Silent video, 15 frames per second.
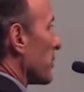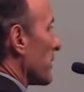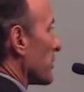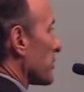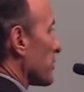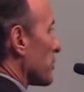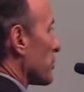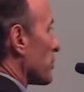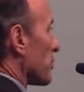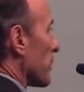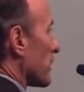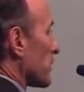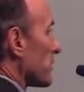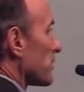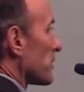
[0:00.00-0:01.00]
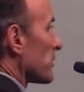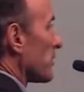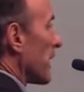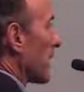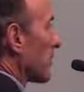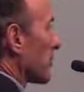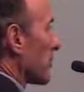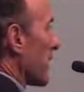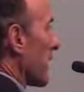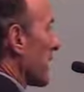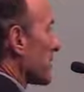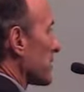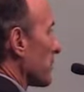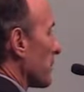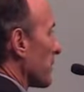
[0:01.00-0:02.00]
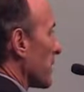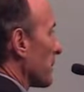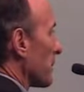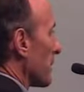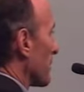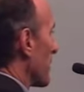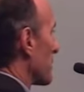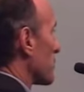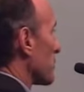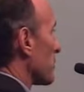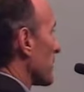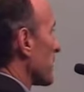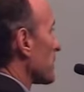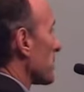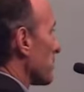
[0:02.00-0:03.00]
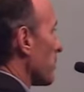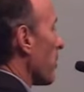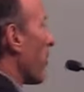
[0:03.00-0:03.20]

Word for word: your questions short because there's five other hands that went up, and I'm not sure we'll get to